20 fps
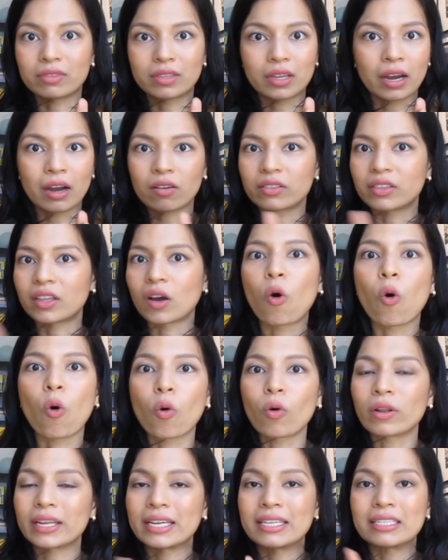the
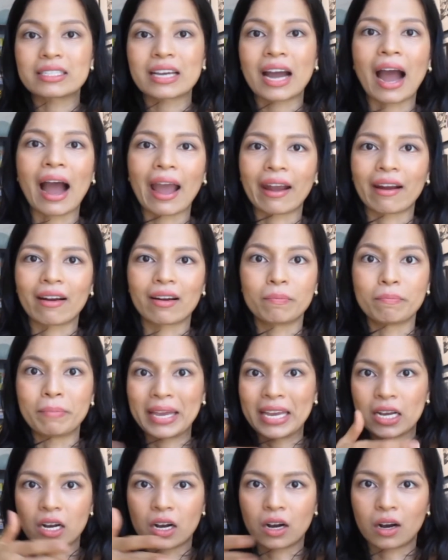whole entire
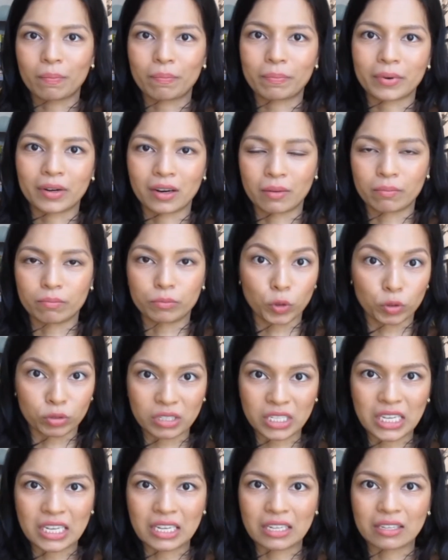makeup
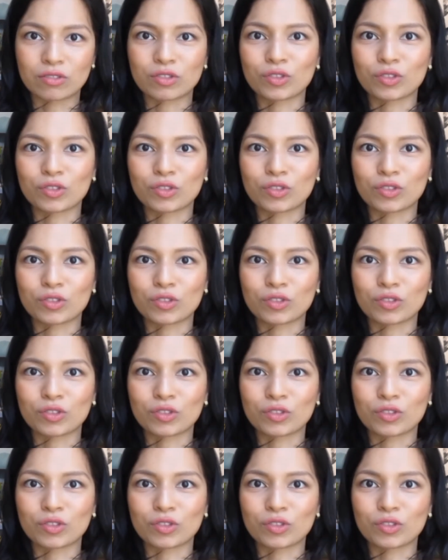routine.